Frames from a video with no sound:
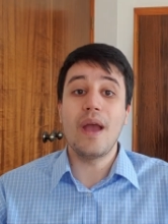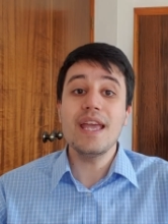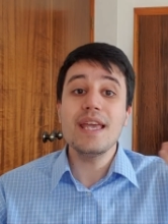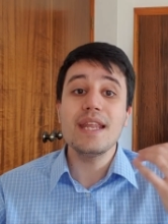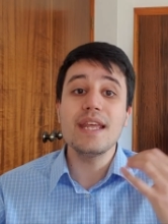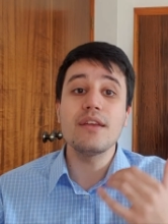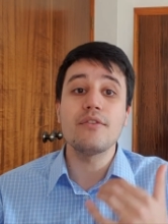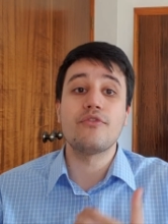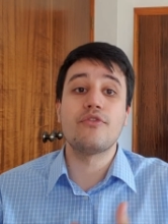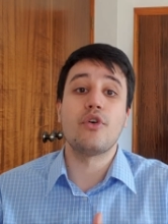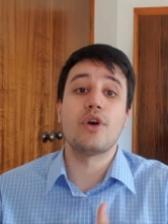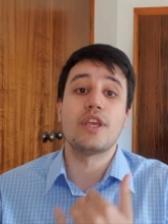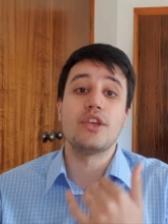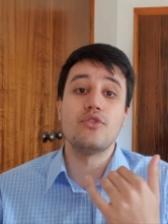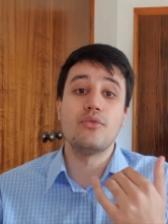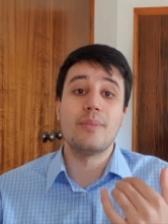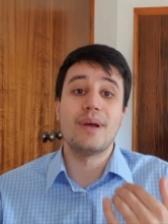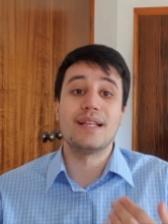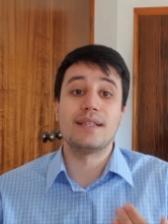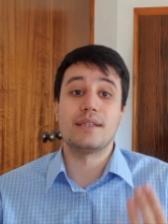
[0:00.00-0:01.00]
waiting
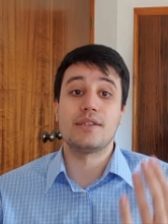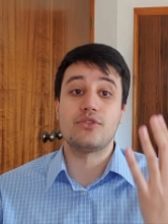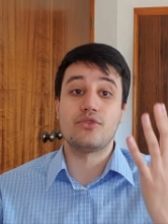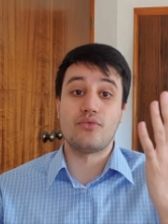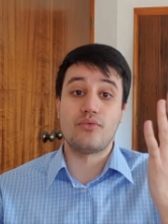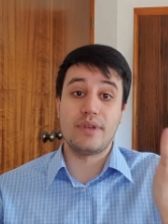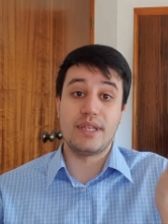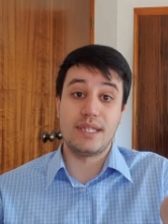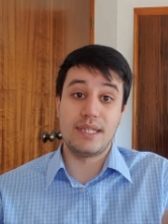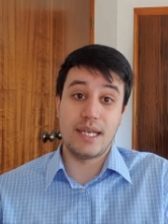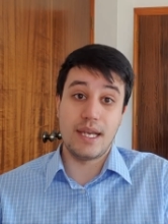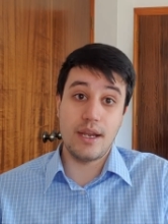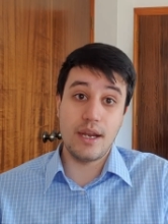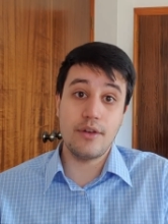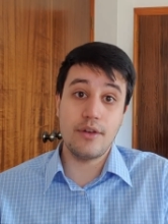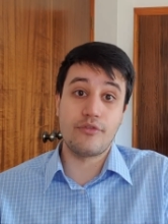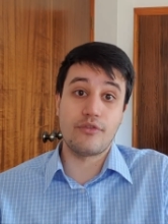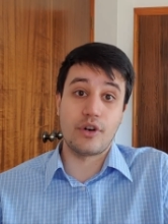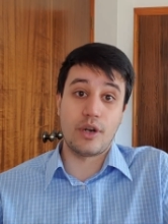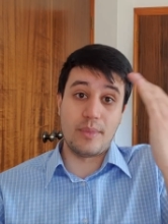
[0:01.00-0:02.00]
for humans to
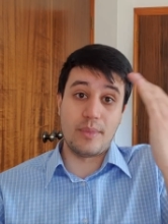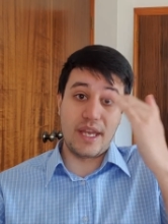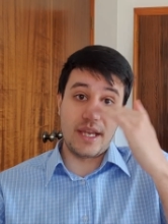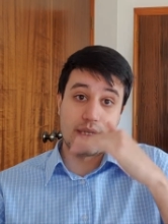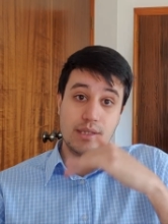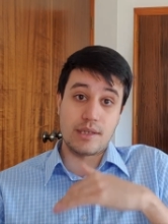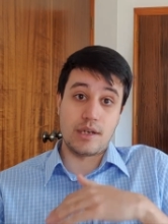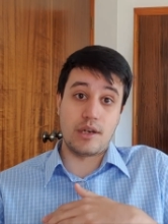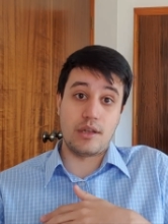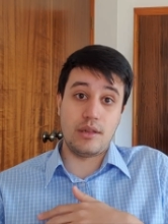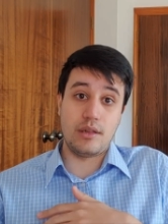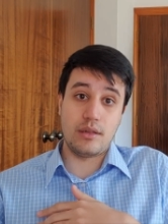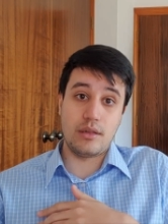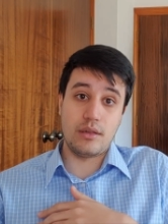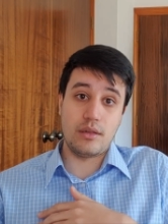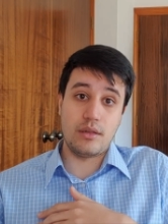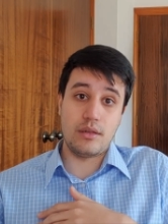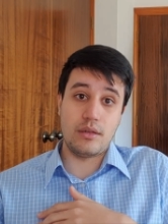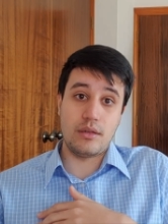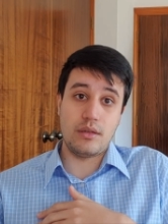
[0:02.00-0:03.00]
return from
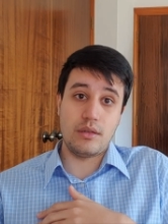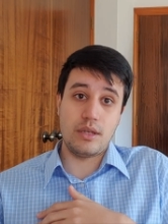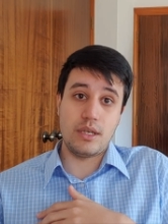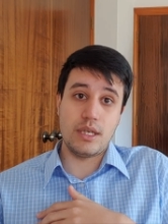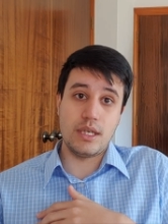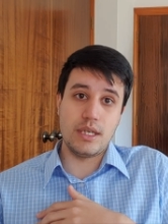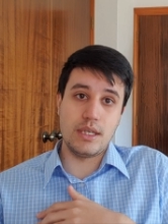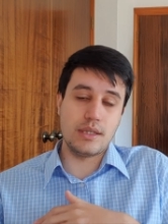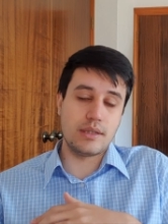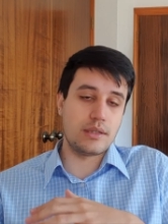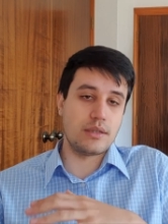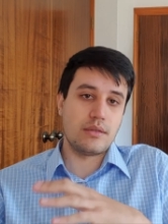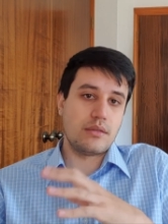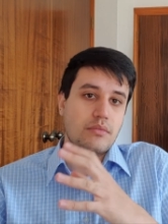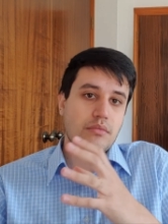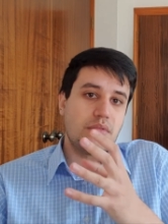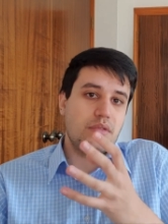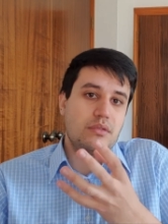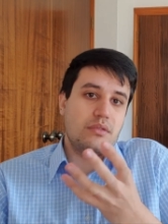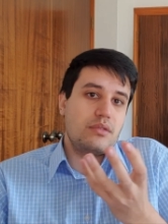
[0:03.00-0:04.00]
exile
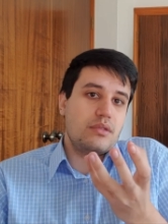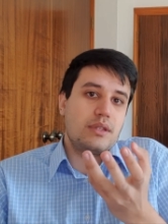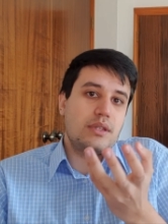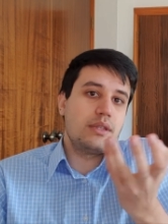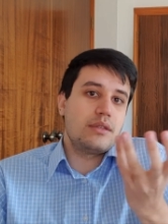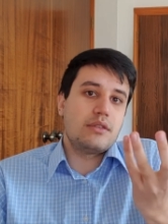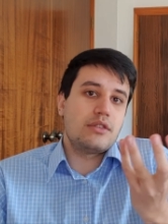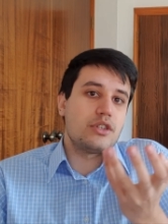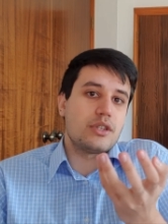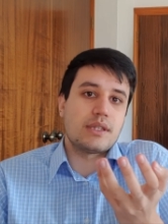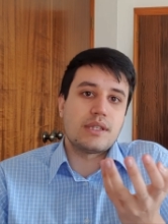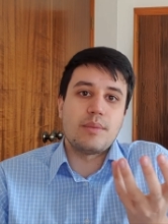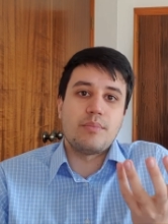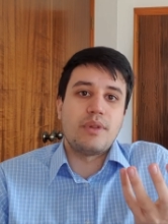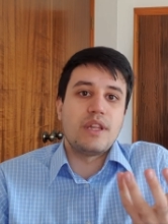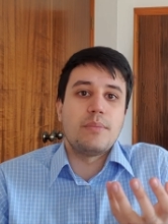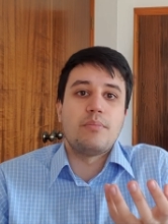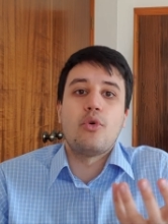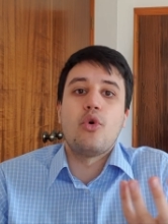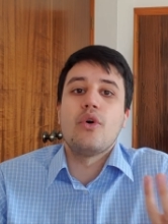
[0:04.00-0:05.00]
is this is
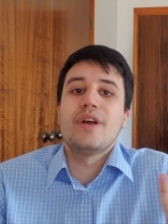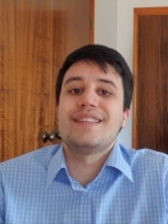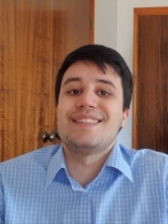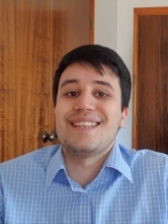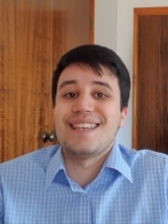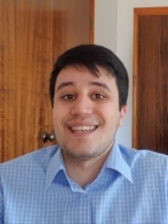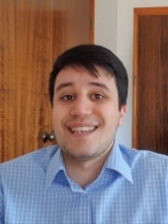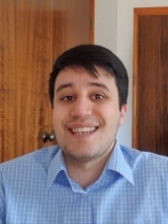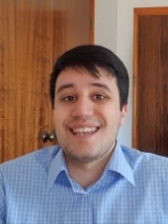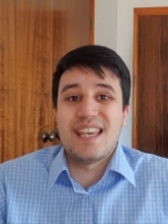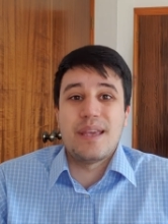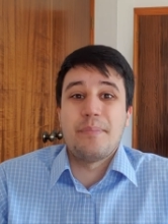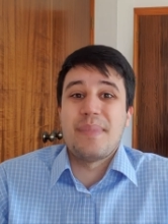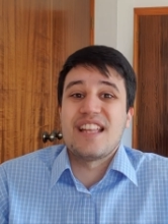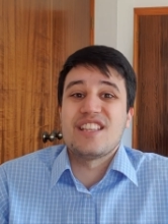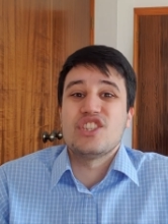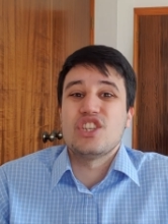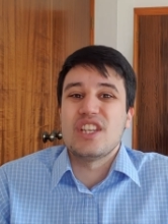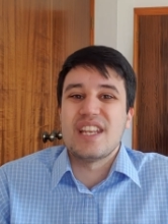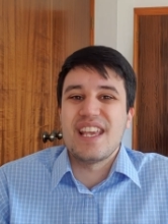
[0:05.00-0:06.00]
just simply
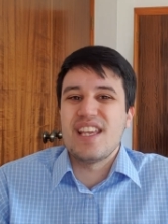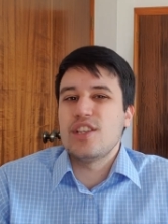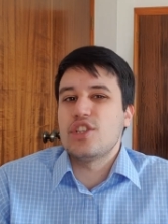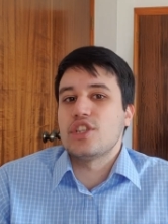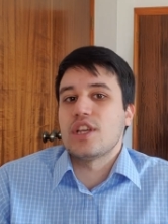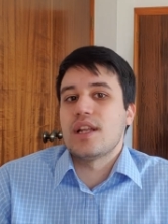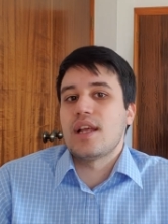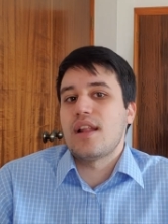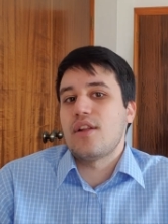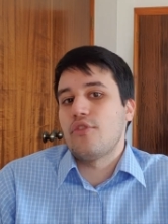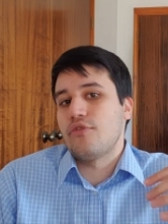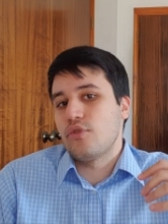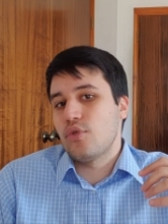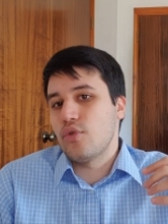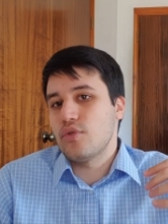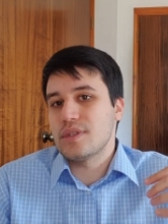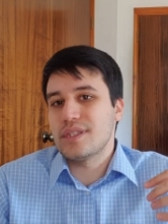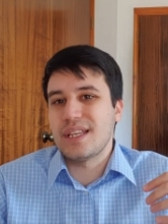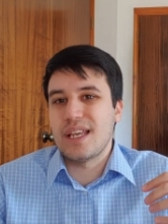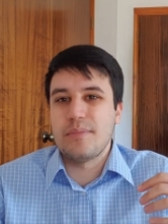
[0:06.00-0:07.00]
poetic imagination
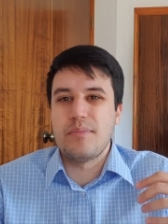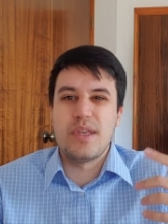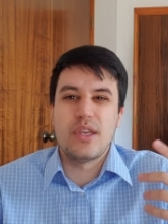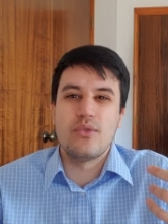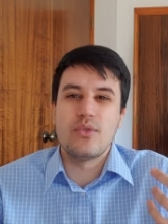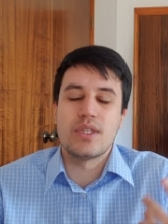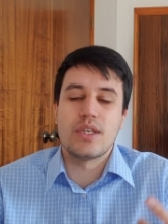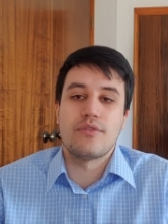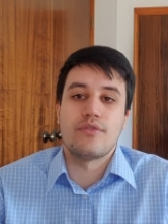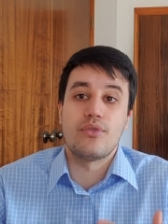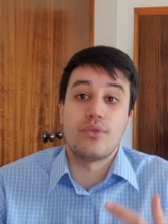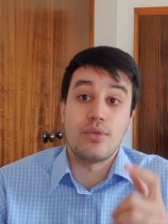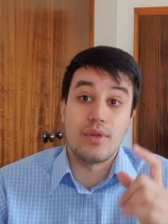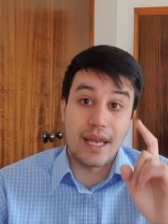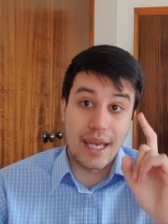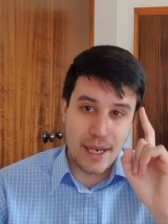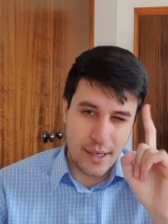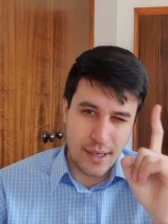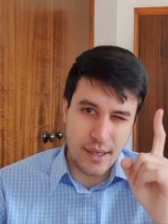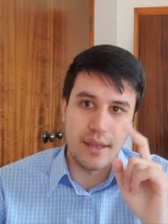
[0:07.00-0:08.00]
and of course a
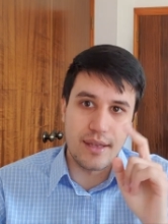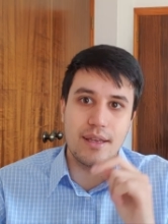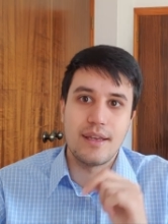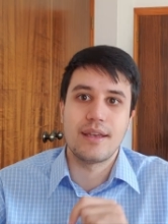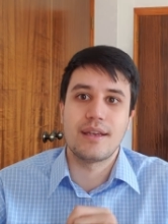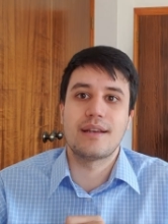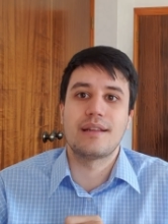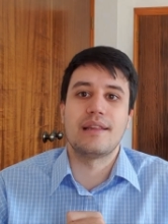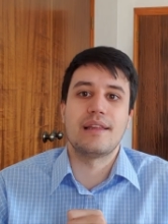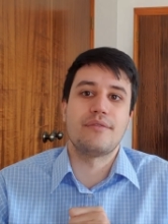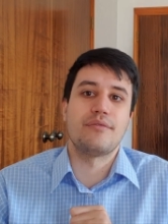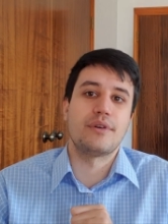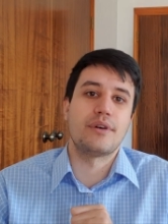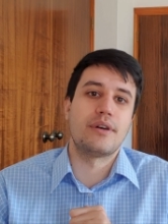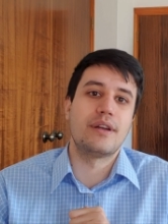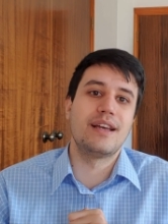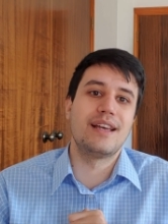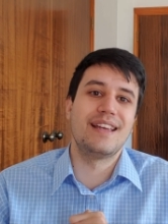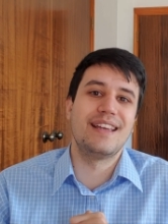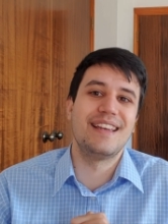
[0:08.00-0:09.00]
beautiful and a
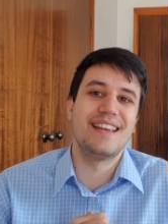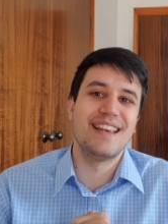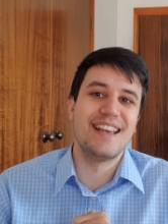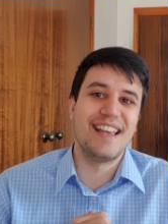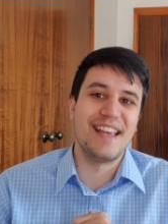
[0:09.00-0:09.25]
clever